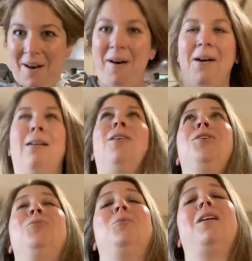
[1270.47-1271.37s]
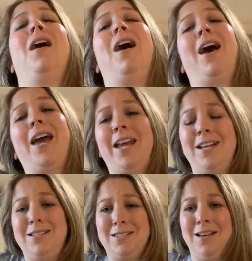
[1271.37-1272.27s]
Oh, you
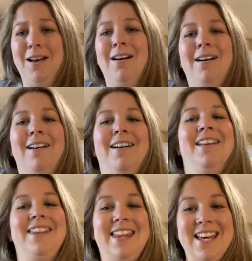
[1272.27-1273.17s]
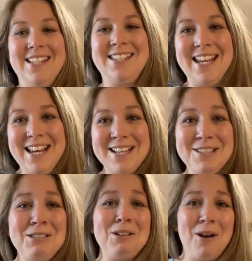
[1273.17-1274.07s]
guys, this
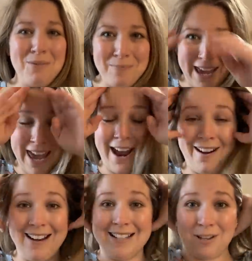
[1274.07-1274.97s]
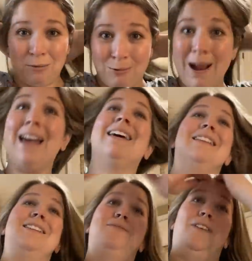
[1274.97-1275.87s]
is so, my hair is a wreck
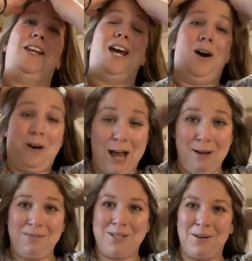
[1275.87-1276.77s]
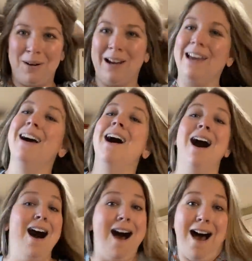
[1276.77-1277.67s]
in this video. I'm sorry.
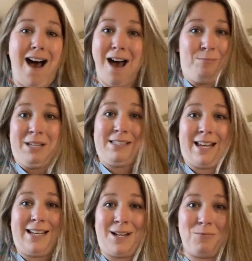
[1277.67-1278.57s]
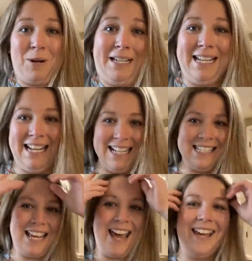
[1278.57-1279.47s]
I'm excited. What can I
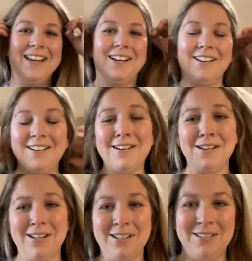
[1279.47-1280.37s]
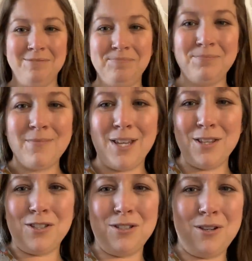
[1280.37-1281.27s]
say? Oh,
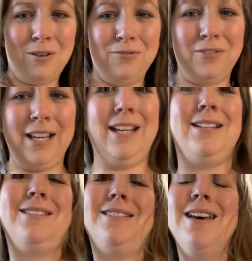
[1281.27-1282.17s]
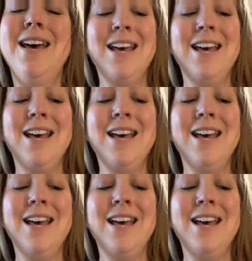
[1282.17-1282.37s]
and the snowflakes.